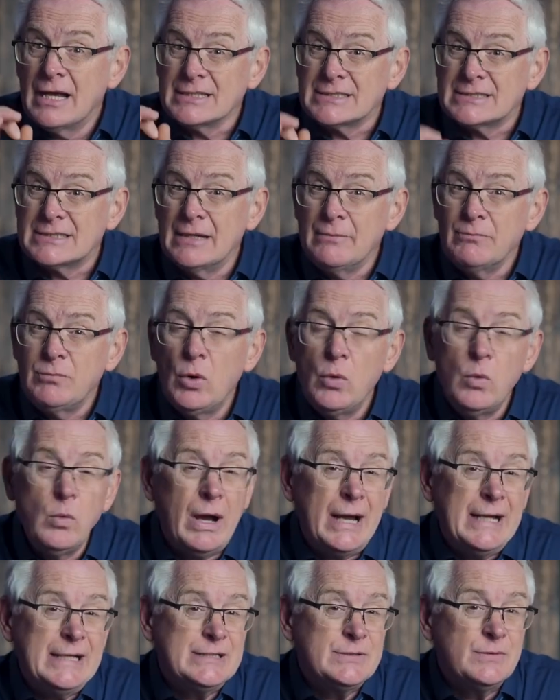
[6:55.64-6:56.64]
a simple
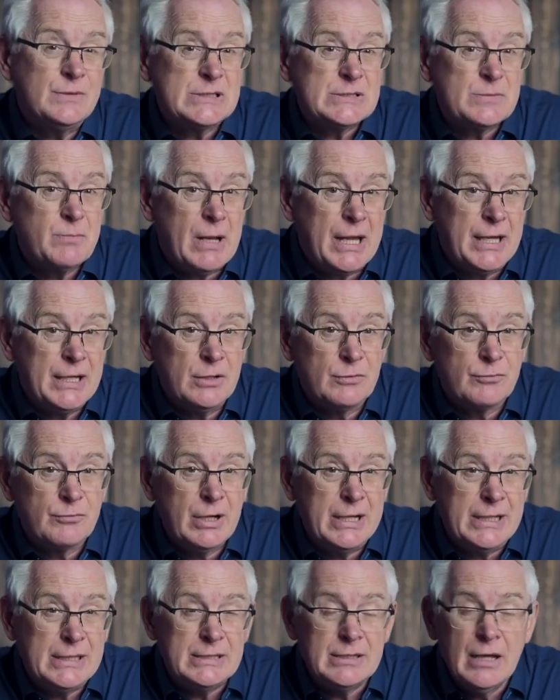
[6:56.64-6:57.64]
way to explain a
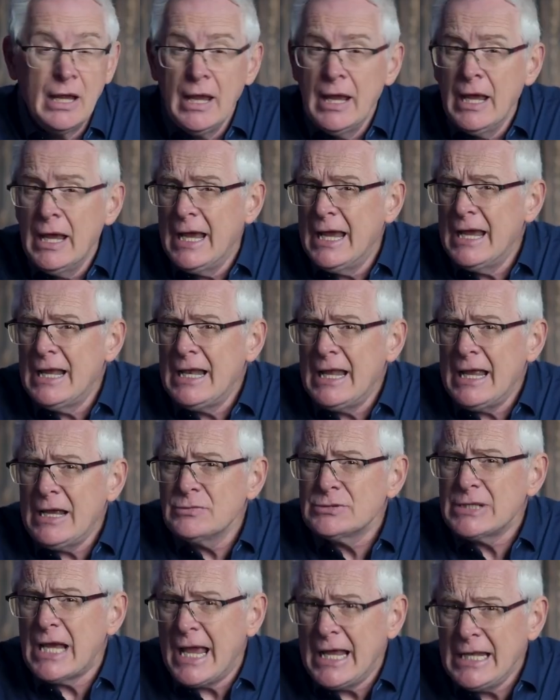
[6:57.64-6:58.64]
REIT. It
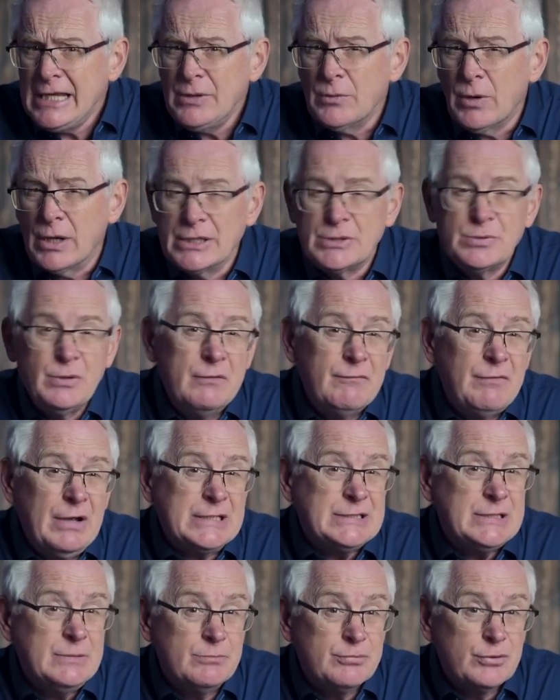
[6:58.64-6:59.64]
allows anyone to
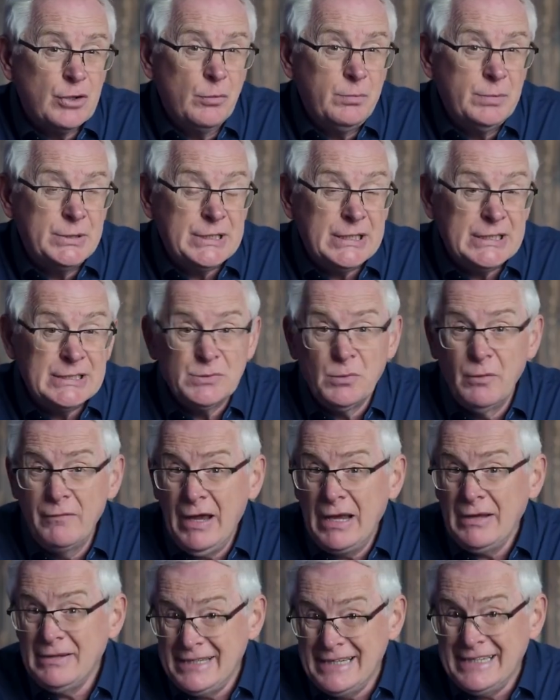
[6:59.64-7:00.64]
invest in properties
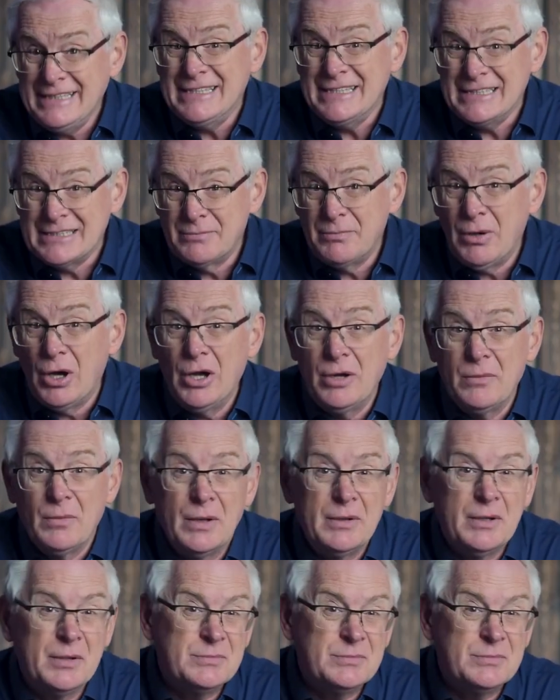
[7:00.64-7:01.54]
without needing to buy one